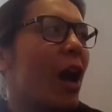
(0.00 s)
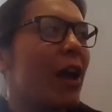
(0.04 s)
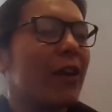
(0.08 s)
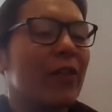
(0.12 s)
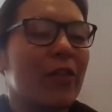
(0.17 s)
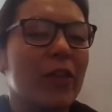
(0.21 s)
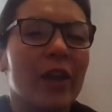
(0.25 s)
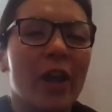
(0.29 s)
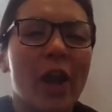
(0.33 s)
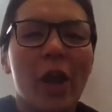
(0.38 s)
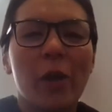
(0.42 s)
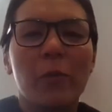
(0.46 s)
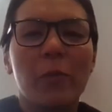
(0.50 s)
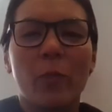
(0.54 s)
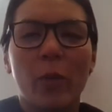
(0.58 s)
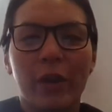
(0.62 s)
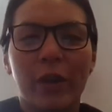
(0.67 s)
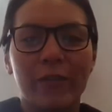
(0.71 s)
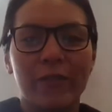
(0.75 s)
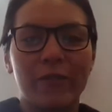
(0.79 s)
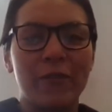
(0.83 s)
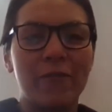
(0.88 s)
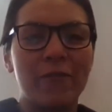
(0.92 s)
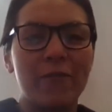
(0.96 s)
I think I'm one
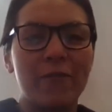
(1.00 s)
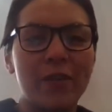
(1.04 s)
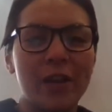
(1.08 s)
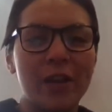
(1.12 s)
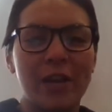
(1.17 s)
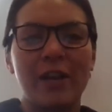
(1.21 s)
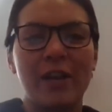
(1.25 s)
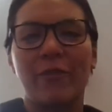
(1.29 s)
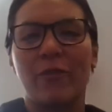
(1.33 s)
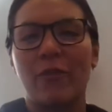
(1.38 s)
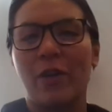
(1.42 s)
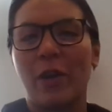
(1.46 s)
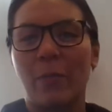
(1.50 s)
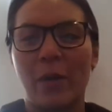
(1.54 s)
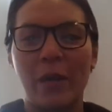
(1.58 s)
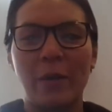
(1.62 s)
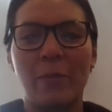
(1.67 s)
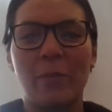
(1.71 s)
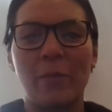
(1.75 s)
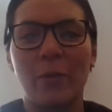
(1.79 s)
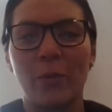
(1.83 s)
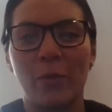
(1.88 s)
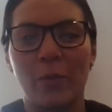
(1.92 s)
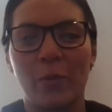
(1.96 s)
of the very rare
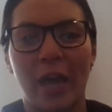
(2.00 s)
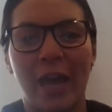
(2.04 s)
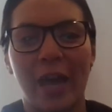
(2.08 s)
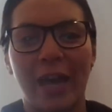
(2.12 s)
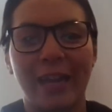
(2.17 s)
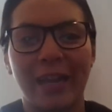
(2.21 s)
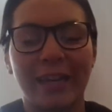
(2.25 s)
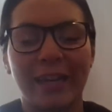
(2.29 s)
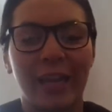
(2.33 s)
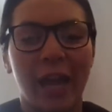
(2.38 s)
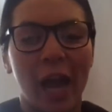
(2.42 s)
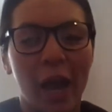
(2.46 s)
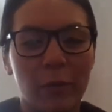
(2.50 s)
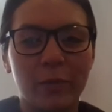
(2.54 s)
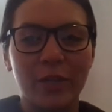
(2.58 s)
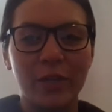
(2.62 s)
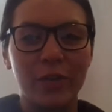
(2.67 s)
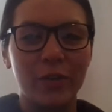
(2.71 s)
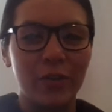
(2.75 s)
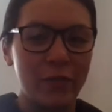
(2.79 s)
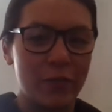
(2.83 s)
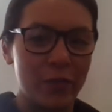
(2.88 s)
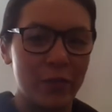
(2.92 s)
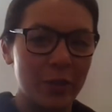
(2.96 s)
people that came to
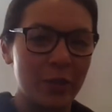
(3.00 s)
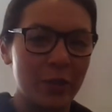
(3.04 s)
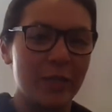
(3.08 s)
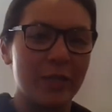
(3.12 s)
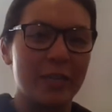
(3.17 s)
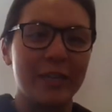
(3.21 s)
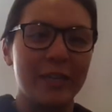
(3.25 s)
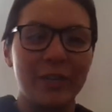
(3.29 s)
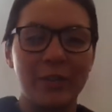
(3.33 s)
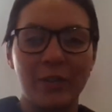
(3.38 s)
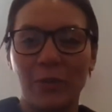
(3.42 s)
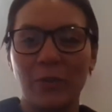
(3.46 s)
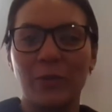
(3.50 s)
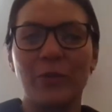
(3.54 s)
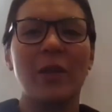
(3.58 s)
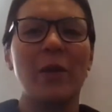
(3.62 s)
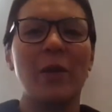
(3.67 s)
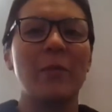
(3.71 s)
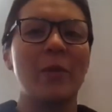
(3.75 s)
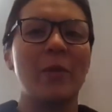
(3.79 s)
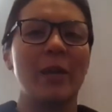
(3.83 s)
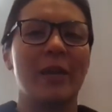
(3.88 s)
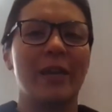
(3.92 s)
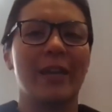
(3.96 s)
university to do
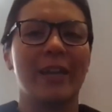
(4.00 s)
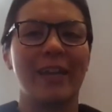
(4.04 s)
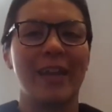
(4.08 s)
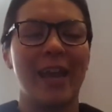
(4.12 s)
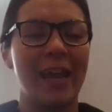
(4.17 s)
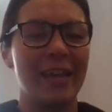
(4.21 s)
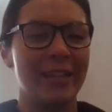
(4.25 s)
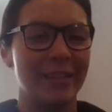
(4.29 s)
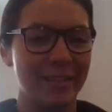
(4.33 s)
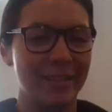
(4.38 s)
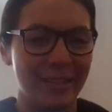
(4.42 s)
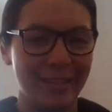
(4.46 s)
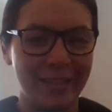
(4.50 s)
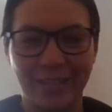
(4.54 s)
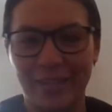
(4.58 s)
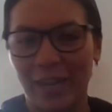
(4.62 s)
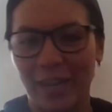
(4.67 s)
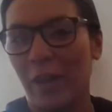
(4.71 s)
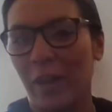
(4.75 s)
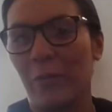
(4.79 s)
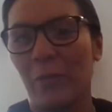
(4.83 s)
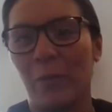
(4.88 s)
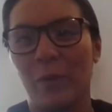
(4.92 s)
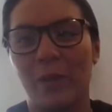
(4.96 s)
something and
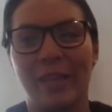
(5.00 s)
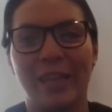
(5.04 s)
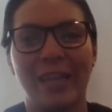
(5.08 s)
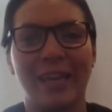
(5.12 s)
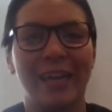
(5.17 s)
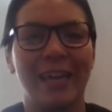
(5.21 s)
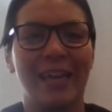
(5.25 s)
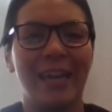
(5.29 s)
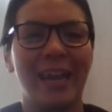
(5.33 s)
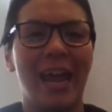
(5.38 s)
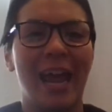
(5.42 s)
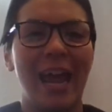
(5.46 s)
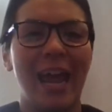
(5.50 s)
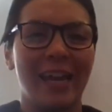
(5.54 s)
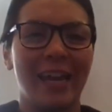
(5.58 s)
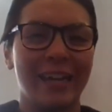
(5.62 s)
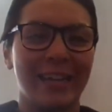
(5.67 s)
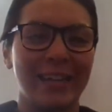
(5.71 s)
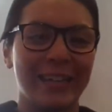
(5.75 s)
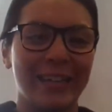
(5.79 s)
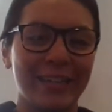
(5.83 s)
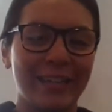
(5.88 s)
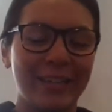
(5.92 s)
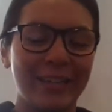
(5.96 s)
stayed with it
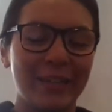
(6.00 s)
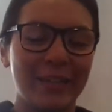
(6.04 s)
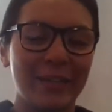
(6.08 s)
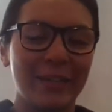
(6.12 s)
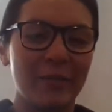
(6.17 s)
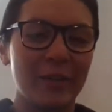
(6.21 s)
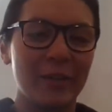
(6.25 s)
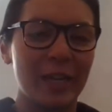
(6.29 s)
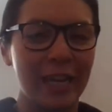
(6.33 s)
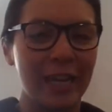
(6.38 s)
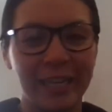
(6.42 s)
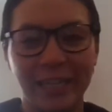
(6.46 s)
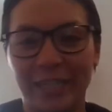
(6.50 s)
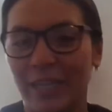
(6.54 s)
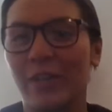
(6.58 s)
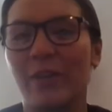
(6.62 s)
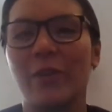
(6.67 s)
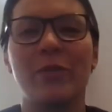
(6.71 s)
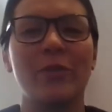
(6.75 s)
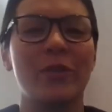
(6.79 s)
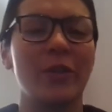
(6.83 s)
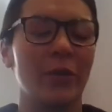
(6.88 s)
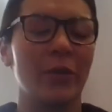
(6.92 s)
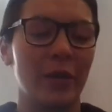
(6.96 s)
and
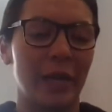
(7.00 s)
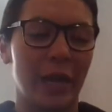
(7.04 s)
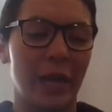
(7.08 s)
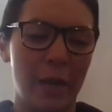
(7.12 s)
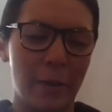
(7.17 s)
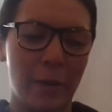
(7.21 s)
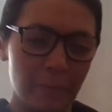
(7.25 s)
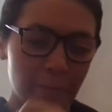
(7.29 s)
continued doing it,